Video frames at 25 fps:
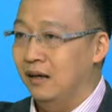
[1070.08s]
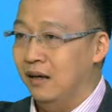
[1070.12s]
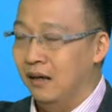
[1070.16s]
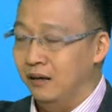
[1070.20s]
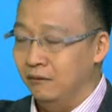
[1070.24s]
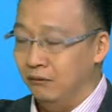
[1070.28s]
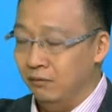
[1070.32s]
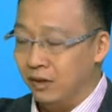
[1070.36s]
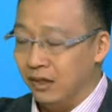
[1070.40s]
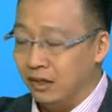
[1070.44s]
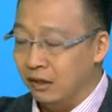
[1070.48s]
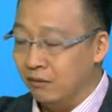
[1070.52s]

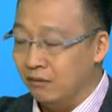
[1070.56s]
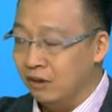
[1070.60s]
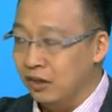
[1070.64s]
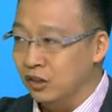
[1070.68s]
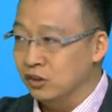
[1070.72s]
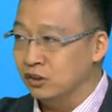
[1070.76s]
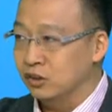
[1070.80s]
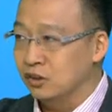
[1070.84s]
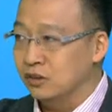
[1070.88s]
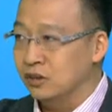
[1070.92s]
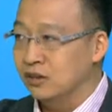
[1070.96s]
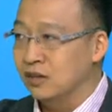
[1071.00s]
and
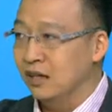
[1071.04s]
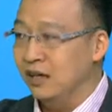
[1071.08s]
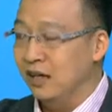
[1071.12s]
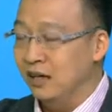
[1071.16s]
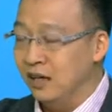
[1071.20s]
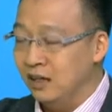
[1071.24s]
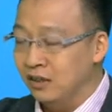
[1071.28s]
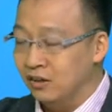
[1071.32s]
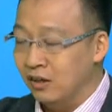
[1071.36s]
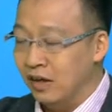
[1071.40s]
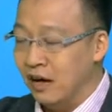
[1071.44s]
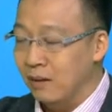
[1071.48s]
regulations
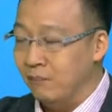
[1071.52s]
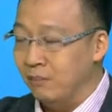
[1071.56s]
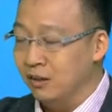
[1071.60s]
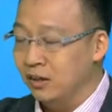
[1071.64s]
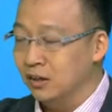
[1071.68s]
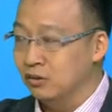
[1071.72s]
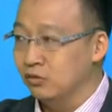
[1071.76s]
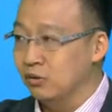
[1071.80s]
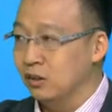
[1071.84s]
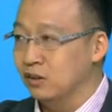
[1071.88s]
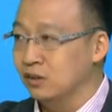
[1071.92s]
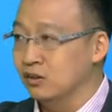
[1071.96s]
in the
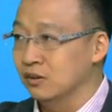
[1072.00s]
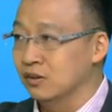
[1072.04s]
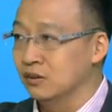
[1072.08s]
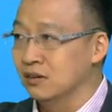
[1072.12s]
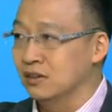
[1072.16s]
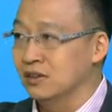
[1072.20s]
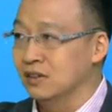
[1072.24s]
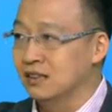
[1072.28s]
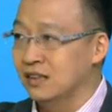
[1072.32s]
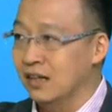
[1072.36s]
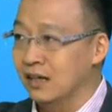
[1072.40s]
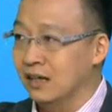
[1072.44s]
administration.
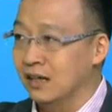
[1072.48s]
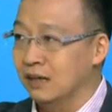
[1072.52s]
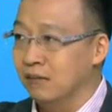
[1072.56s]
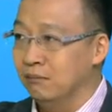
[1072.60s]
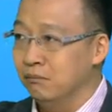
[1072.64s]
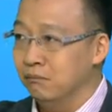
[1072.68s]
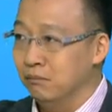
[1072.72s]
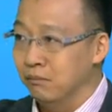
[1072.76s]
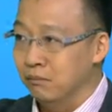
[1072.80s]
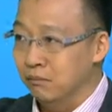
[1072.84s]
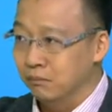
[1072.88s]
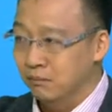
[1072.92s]

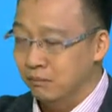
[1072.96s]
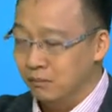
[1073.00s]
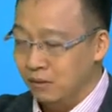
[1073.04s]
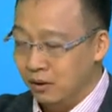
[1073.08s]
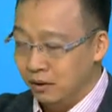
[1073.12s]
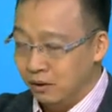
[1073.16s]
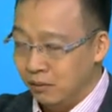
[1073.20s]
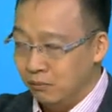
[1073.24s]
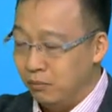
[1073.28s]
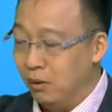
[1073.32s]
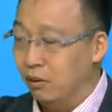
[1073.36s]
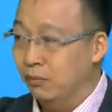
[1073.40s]
Second,
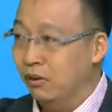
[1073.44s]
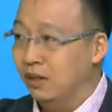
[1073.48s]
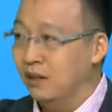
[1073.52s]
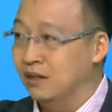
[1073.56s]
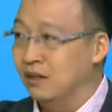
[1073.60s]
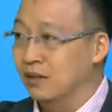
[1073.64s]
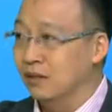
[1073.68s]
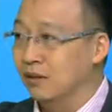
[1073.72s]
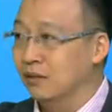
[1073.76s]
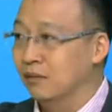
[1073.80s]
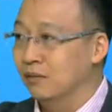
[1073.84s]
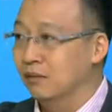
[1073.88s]

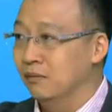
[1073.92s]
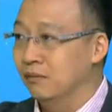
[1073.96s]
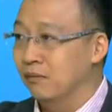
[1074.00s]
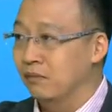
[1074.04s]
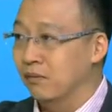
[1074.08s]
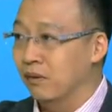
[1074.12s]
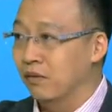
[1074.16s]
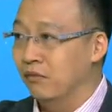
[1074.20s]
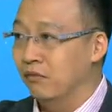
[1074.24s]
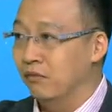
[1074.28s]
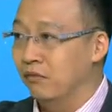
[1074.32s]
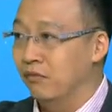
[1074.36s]
political.
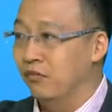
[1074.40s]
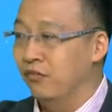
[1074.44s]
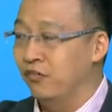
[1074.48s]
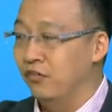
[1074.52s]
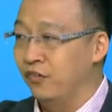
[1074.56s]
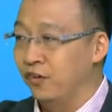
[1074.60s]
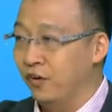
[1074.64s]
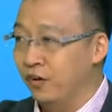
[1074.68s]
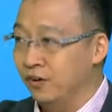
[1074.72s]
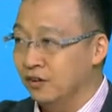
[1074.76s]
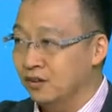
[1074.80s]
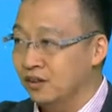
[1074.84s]

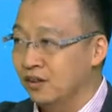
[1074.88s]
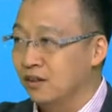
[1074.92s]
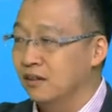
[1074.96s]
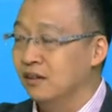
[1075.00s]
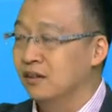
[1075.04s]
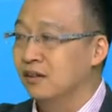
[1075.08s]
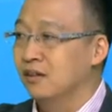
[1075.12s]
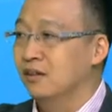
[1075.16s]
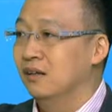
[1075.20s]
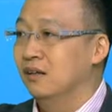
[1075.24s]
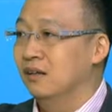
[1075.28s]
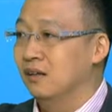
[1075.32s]
Third,
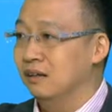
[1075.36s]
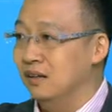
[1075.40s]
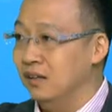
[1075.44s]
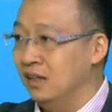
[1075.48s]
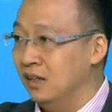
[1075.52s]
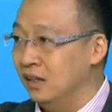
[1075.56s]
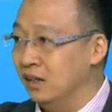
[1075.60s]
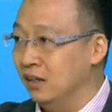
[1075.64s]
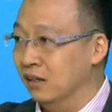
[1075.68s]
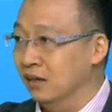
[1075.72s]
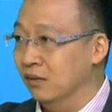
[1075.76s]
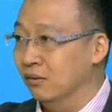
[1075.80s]

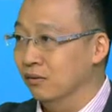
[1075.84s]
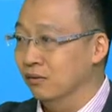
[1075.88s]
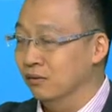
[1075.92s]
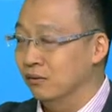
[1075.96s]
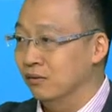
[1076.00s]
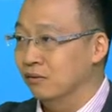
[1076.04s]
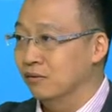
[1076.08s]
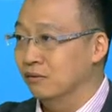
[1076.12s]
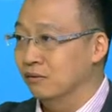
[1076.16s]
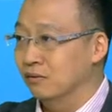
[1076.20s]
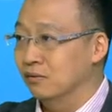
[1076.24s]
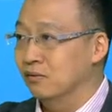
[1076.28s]
legal.
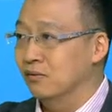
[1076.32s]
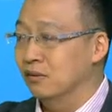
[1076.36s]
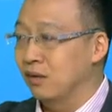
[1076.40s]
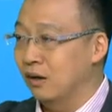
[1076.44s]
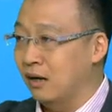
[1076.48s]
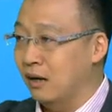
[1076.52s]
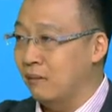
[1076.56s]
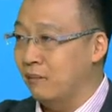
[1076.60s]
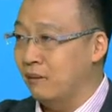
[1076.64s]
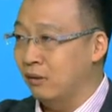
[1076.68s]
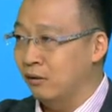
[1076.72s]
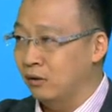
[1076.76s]

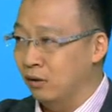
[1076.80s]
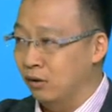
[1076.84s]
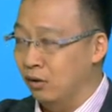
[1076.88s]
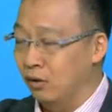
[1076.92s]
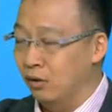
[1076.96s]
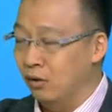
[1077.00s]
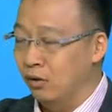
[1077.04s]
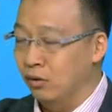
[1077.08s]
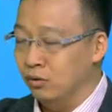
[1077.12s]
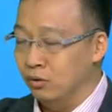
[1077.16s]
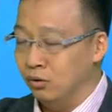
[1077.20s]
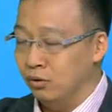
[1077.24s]
Talk about the
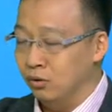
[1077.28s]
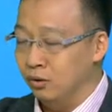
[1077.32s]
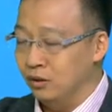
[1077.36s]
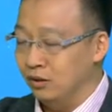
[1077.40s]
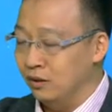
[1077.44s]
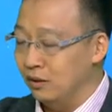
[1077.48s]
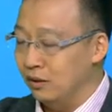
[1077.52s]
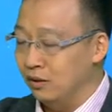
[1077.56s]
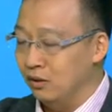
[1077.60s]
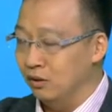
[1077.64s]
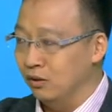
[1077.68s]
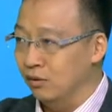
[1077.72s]
law,
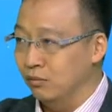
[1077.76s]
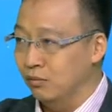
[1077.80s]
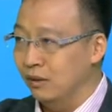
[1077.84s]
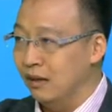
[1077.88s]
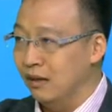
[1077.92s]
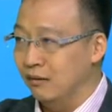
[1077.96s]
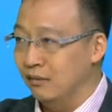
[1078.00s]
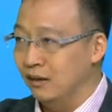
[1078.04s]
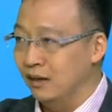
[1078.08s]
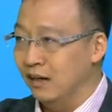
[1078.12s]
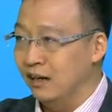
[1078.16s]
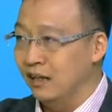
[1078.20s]
did you
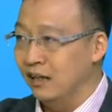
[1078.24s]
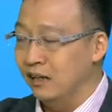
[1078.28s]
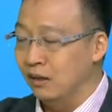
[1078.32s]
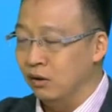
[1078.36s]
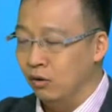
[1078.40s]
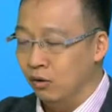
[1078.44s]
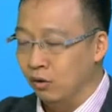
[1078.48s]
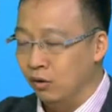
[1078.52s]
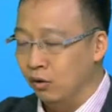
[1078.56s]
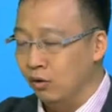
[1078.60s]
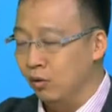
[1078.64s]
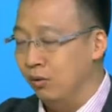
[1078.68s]
violate any
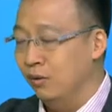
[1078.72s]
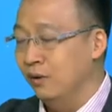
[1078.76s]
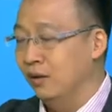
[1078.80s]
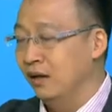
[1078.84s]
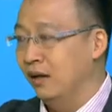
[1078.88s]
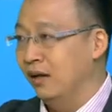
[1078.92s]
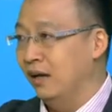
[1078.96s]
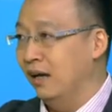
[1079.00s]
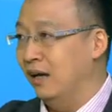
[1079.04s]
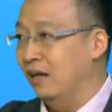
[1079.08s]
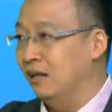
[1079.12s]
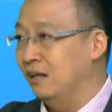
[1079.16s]
law?
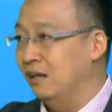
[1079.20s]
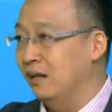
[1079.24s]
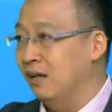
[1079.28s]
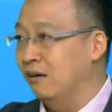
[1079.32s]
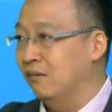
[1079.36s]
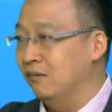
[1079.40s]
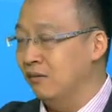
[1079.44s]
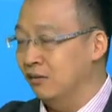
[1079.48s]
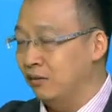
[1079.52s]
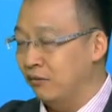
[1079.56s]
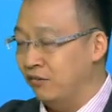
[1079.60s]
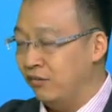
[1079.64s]
And
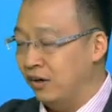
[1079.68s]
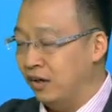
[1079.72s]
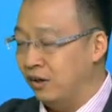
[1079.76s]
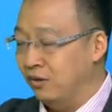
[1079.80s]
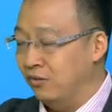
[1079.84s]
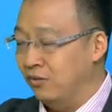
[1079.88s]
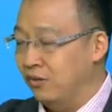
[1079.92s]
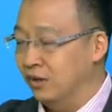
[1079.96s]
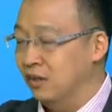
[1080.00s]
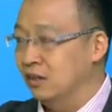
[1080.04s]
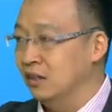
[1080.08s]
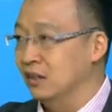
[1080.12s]
then the
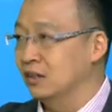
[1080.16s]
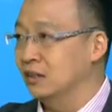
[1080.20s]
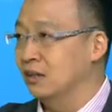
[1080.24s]
final one